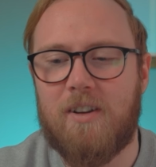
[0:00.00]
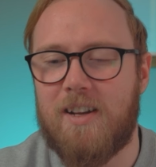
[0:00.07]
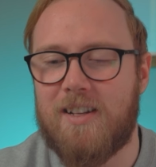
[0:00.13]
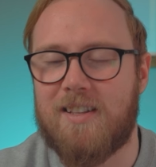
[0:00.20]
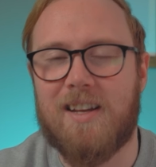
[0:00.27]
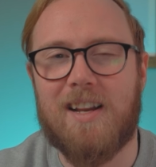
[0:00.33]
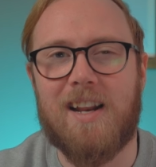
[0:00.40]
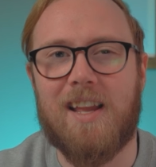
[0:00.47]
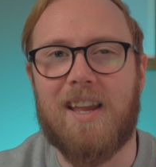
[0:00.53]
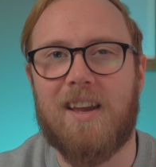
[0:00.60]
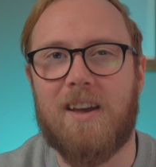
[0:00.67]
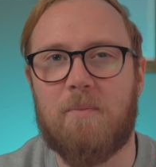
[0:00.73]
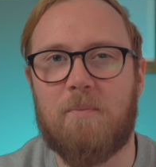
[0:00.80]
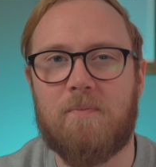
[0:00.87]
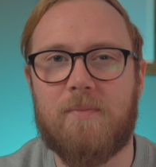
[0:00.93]
Nicer than clicking
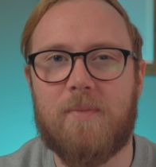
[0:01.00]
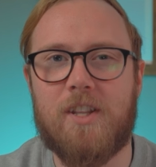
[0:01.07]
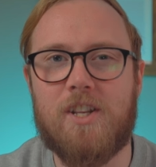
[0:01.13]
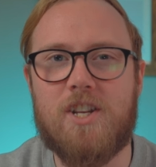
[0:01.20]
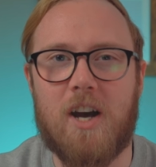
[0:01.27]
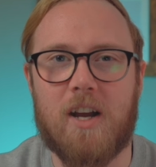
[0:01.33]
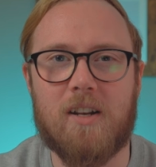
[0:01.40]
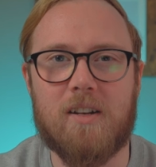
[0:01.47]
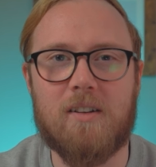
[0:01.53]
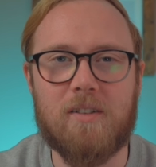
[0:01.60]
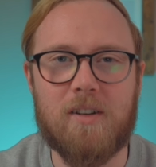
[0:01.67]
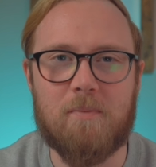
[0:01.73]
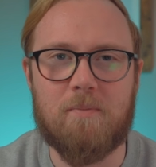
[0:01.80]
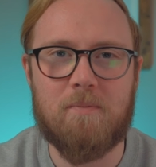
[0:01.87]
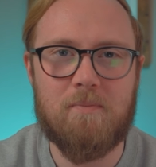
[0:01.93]
a done
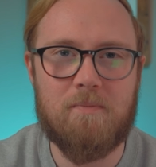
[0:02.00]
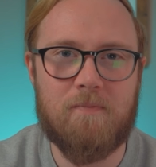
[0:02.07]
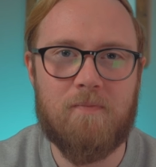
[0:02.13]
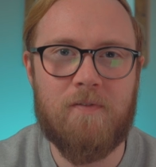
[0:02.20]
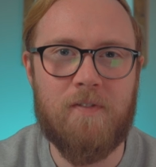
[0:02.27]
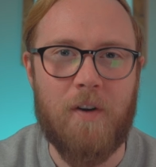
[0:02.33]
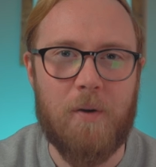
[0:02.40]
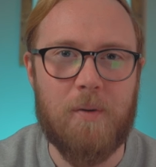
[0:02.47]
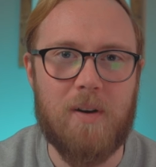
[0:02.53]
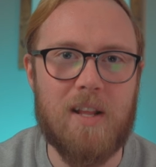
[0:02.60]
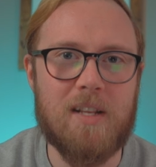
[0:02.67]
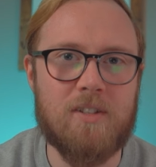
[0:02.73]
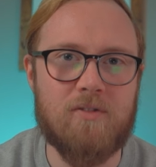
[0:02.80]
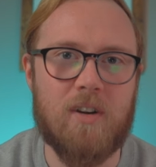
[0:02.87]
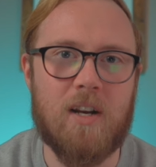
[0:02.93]
on a phone
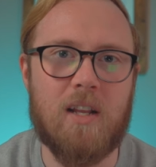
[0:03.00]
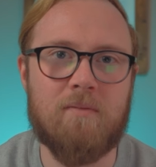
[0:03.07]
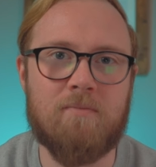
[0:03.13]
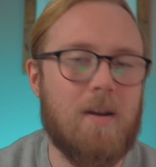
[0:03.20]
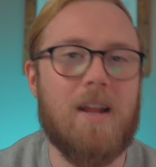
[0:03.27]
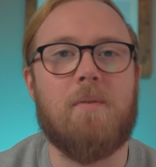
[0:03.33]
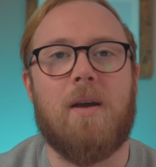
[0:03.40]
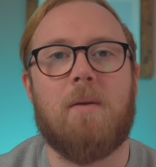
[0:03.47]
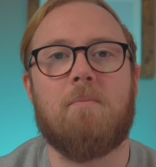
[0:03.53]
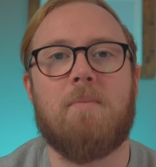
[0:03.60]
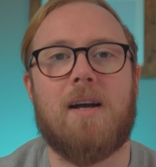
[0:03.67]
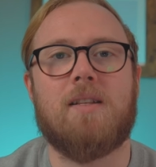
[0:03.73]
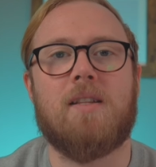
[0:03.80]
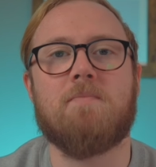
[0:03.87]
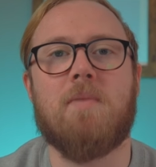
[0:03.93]
list, really. Anyway,
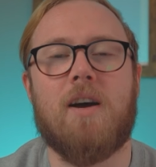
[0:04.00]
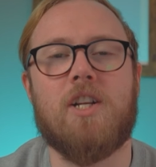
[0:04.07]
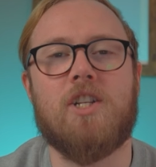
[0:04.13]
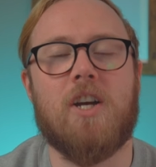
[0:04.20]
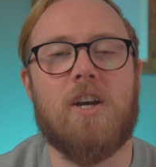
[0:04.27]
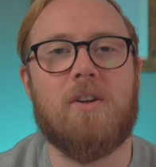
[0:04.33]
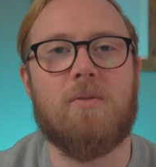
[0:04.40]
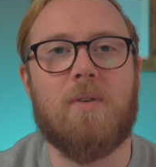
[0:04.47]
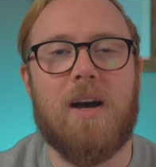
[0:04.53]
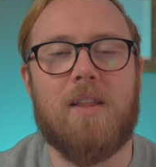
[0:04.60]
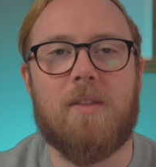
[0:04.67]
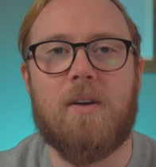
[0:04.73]
back to the mind journal and